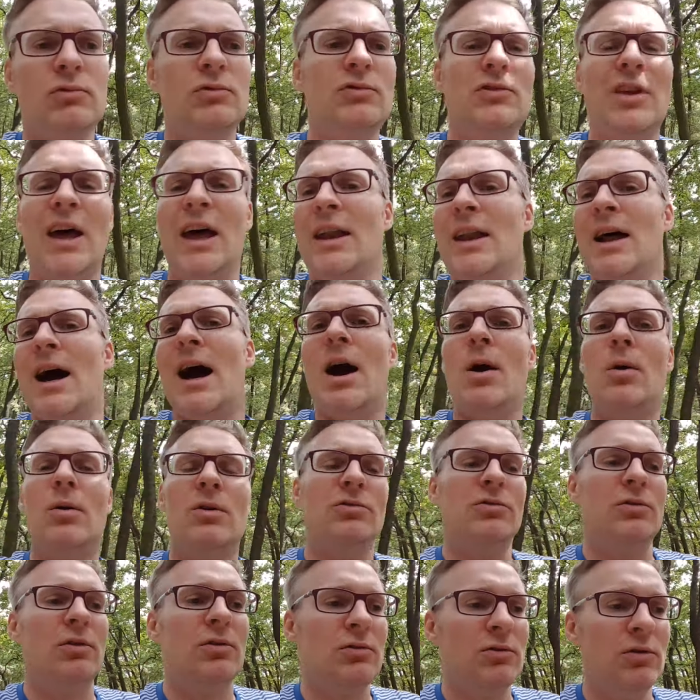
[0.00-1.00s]
10
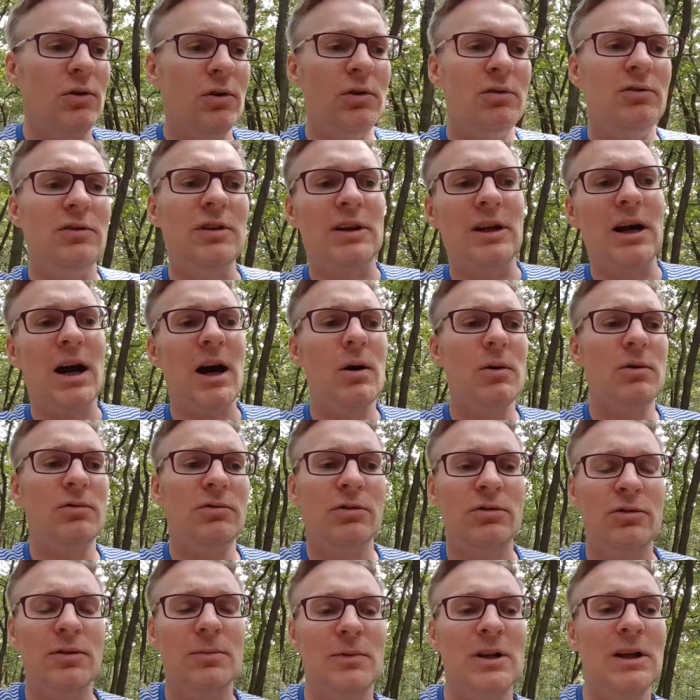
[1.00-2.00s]
hours or 13 hours or
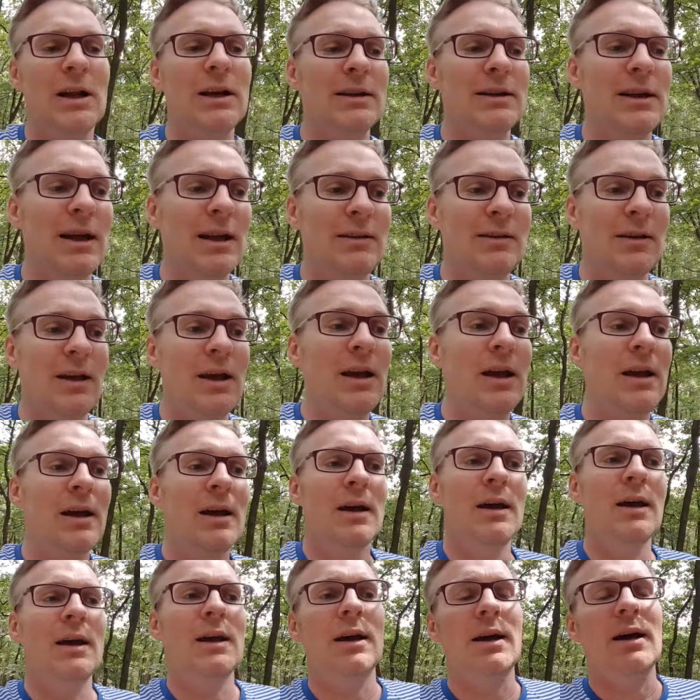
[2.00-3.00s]
something like that,
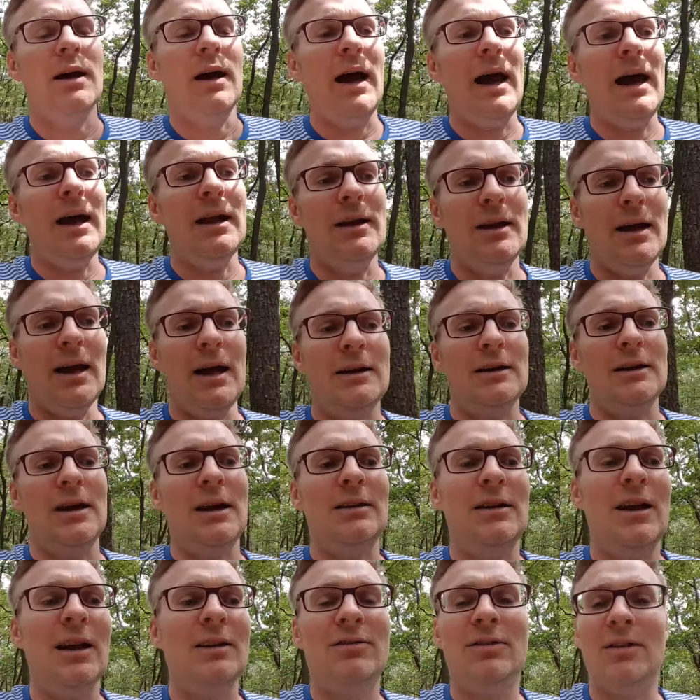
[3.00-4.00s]

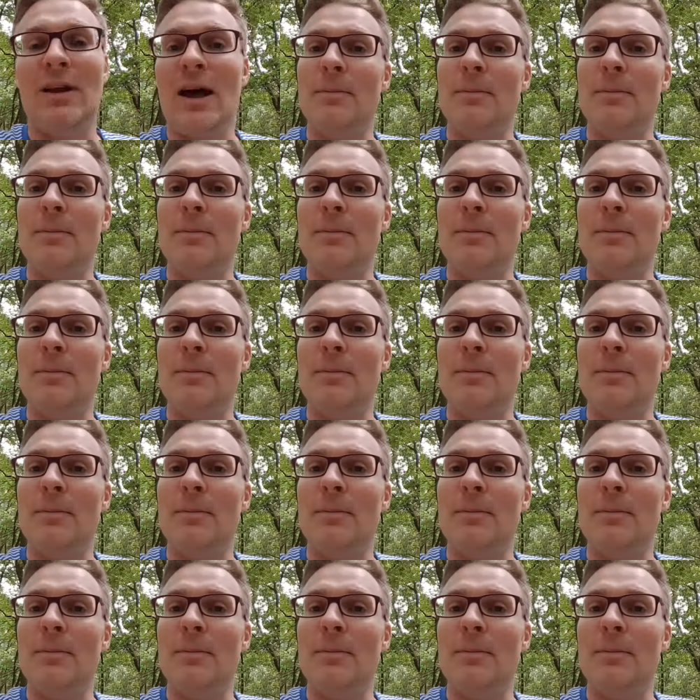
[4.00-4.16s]
and that's